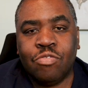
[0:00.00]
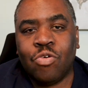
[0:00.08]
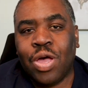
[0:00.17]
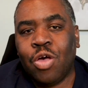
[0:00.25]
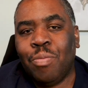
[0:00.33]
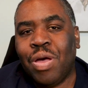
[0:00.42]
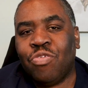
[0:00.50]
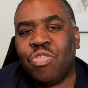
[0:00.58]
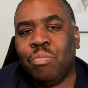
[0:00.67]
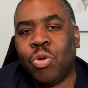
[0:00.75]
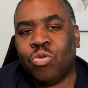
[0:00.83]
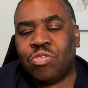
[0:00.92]
So how about
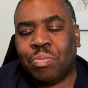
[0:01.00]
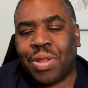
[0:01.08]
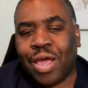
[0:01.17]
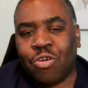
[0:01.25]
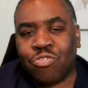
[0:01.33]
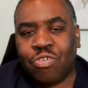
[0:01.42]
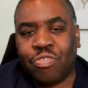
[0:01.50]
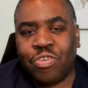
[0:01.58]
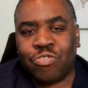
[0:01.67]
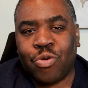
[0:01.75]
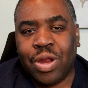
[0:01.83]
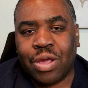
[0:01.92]
the multipliers on
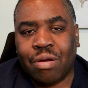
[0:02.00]
this credit